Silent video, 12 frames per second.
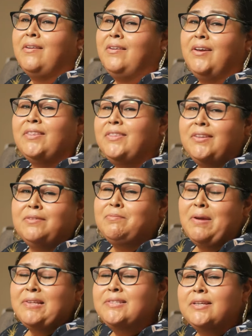Nothing,
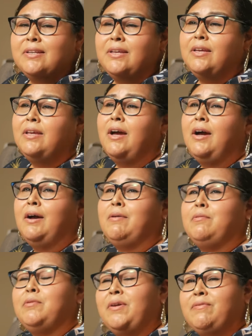basically.
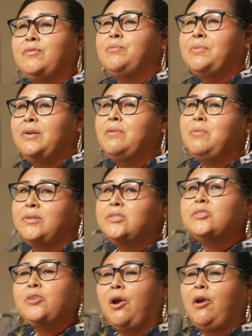Um, if you really want
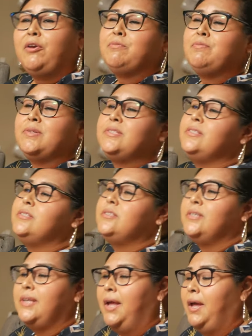to start your business
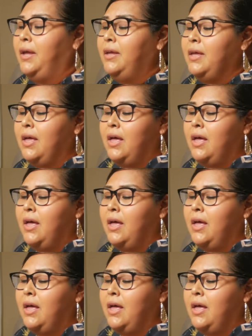today,